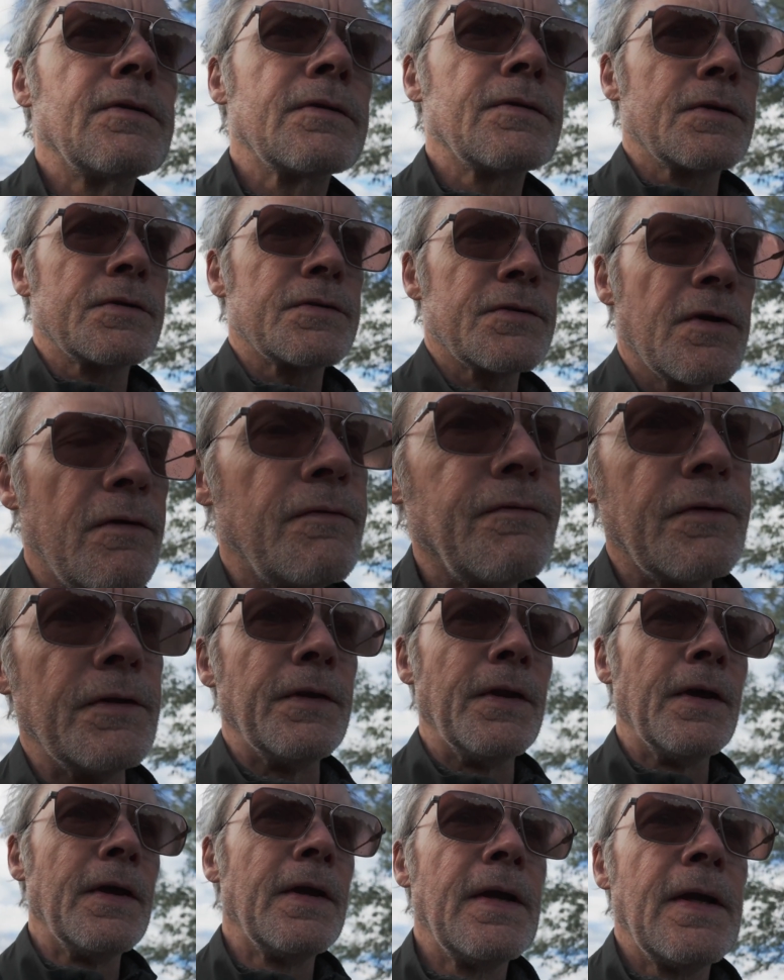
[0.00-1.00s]
to
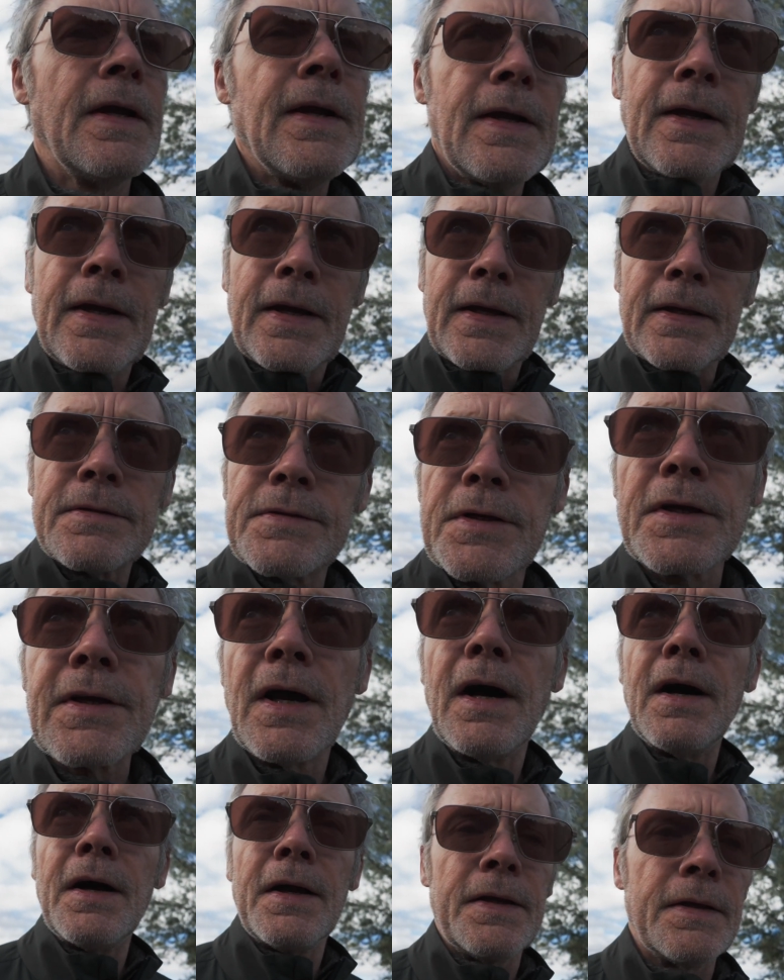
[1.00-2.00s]
soften into
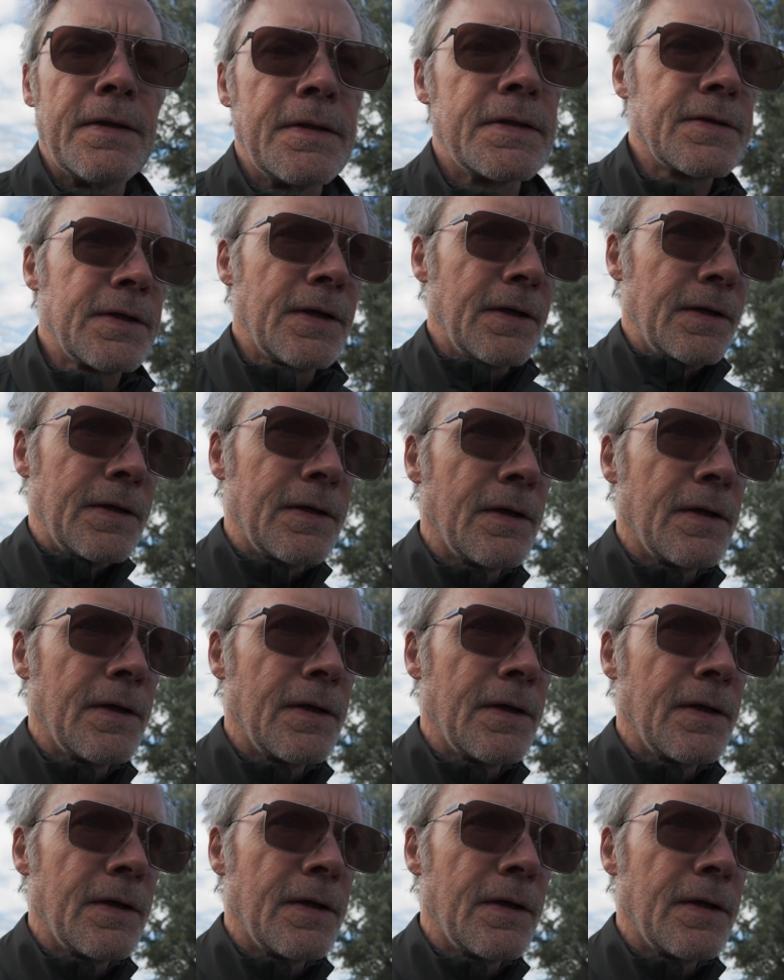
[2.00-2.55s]
kindness,